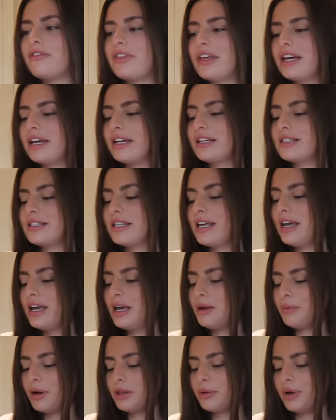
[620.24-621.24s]
of this
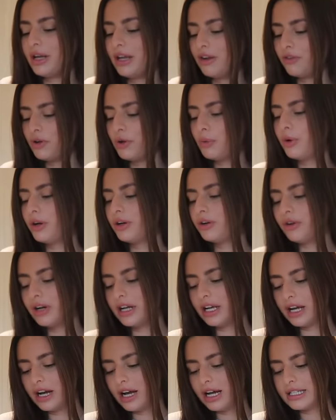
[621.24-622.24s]
by the way if you're
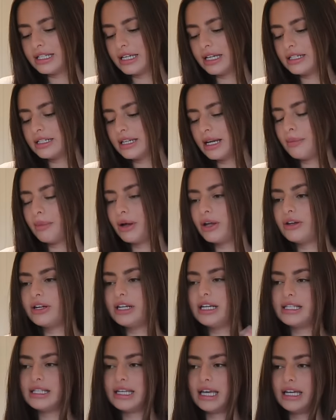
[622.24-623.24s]
wondering I tend to get my
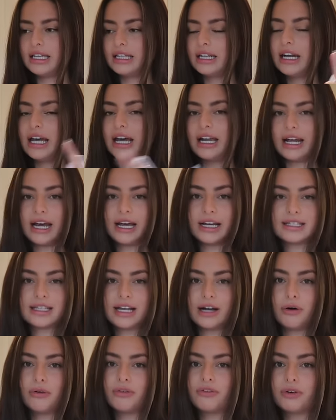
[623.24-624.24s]
hoodies in an
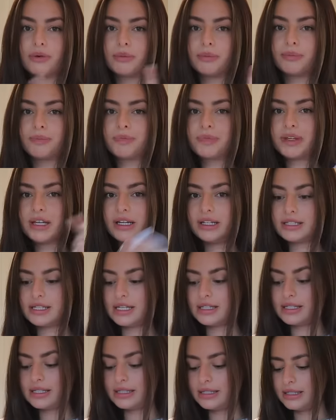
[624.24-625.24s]
XL from
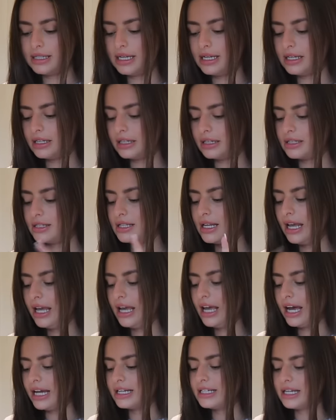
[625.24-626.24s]
Sisters and Seekers
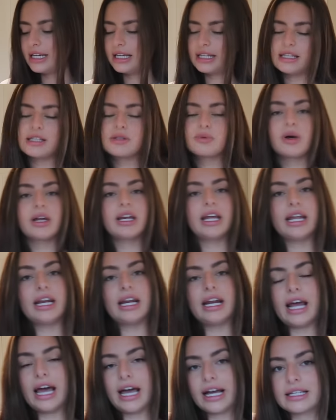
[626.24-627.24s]
I did get this one in
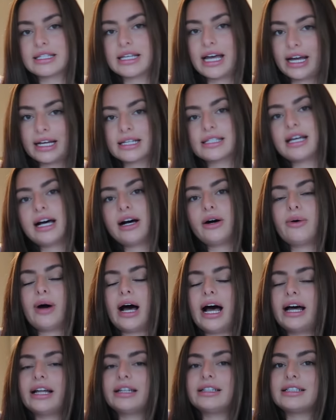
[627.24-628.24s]
an XXL
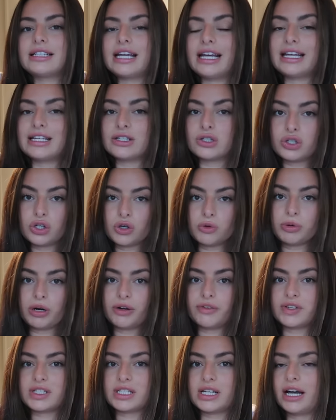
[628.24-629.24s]
and it is super
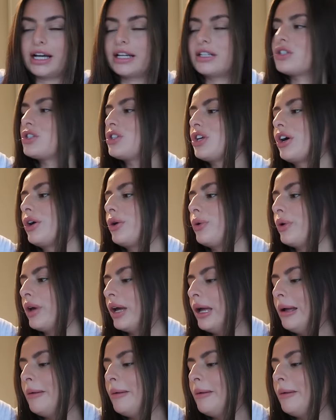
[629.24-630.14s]
oversized so